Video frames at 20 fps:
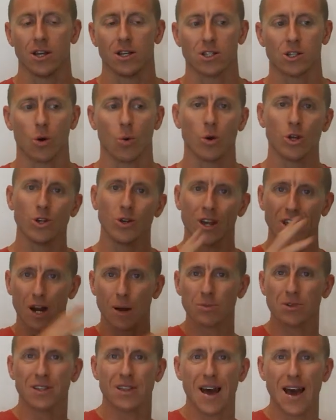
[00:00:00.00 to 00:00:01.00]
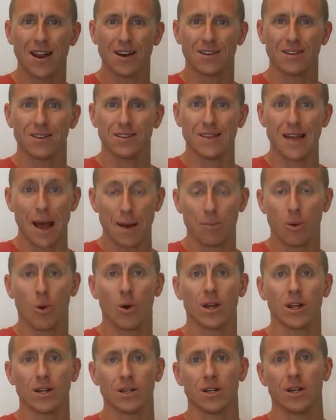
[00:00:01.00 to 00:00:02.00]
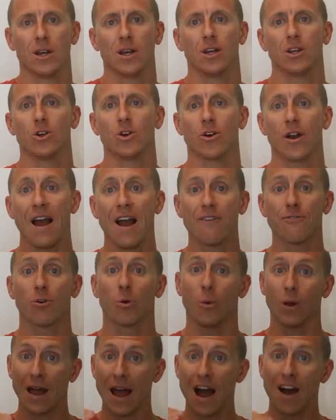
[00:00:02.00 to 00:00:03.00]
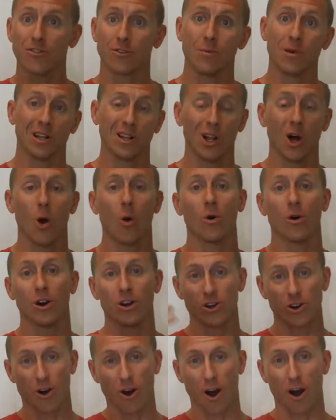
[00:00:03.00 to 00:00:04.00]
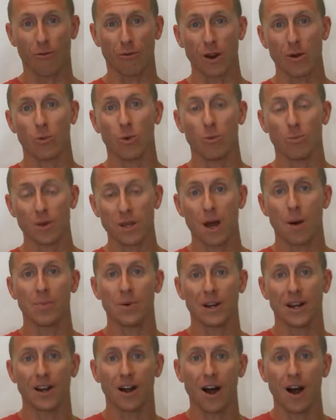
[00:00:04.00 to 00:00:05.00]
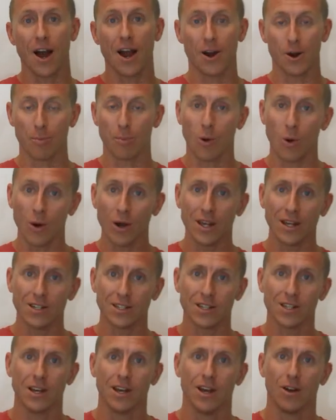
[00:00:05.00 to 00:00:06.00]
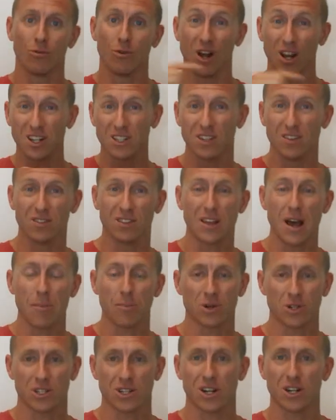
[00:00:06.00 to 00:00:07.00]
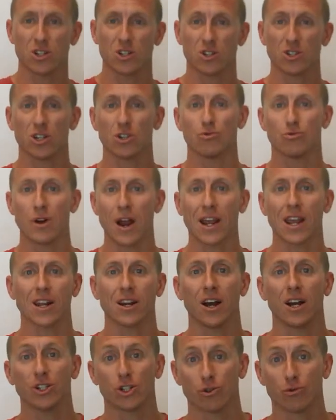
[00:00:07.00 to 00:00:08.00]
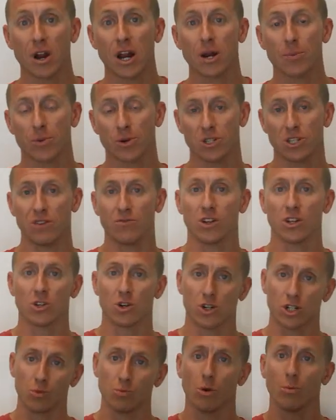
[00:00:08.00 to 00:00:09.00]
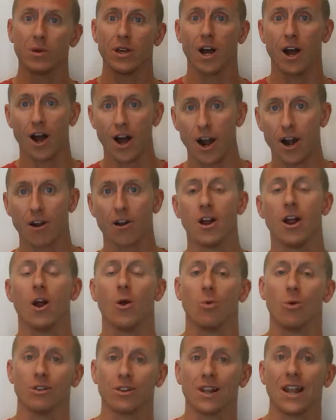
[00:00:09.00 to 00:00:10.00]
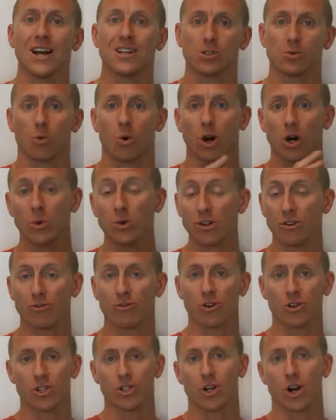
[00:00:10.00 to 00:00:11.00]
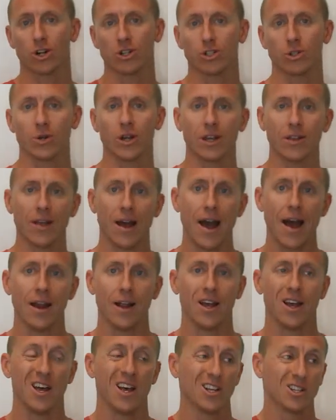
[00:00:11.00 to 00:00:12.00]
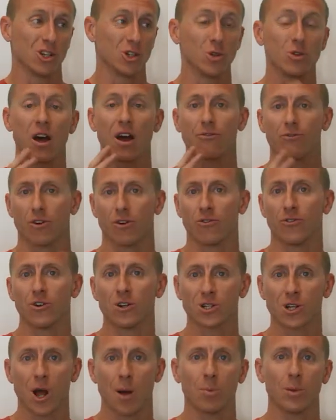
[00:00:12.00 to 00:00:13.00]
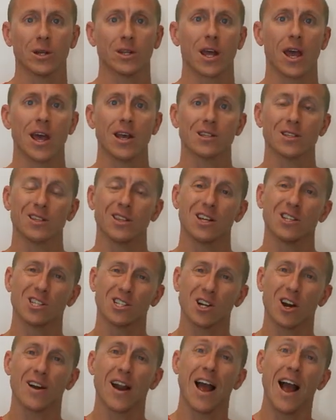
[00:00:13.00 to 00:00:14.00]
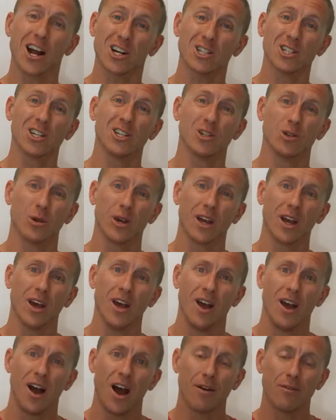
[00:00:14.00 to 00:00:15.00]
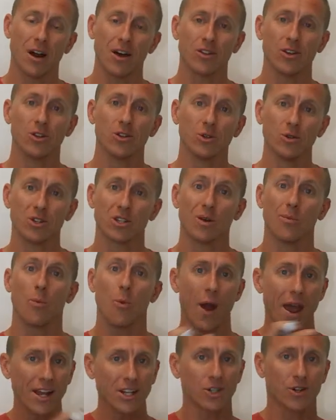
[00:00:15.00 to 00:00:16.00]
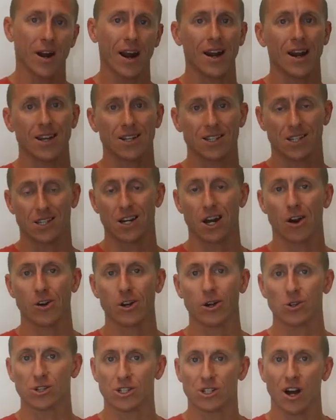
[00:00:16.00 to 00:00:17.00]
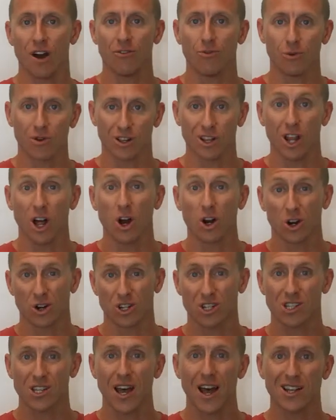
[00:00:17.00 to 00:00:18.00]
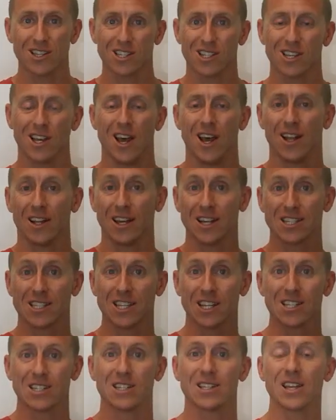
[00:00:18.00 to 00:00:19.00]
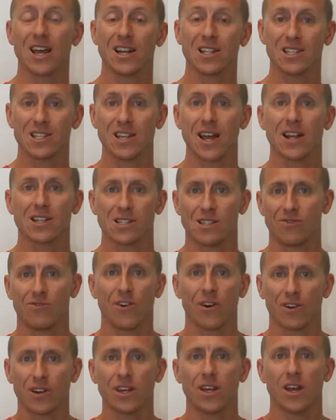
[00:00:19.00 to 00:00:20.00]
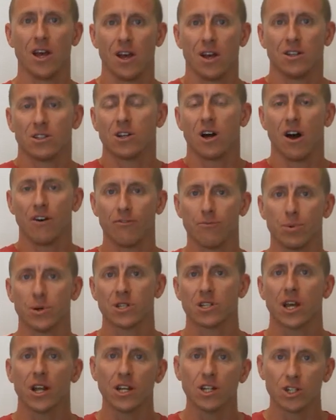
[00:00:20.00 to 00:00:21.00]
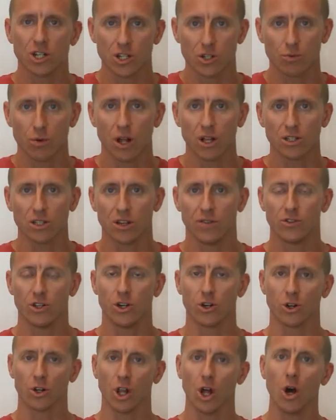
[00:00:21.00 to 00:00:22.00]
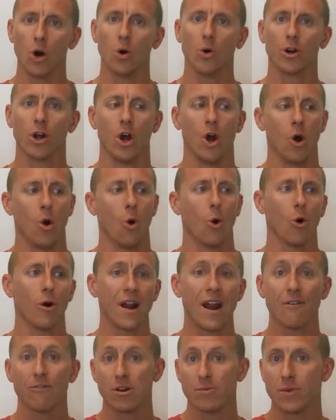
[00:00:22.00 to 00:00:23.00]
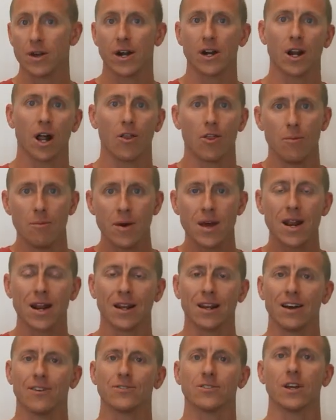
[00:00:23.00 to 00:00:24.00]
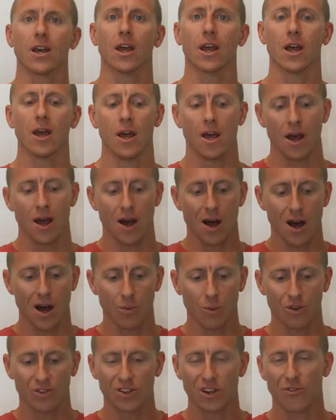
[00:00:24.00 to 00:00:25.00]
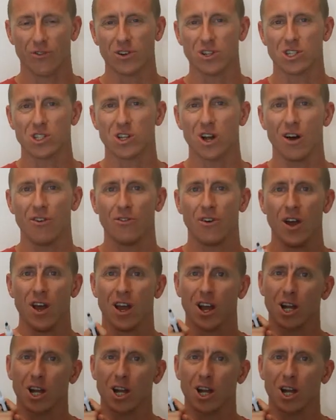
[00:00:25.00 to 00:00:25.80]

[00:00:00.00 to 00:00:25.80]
So when you get up to that point, your effort will have to be lower and your heart rate will be up at a higher point relative to that percentage. So just recognize your rate of perceived exertion will be higher with less work when you first start doing that. So do that for the first couple of days and then start actually doing, I'd rather you do some weight training scenario stuff with longer sets, like 6 to 10 sets, fairly tough percentages relative to your load, or every minute on the minute lifting with different stuff.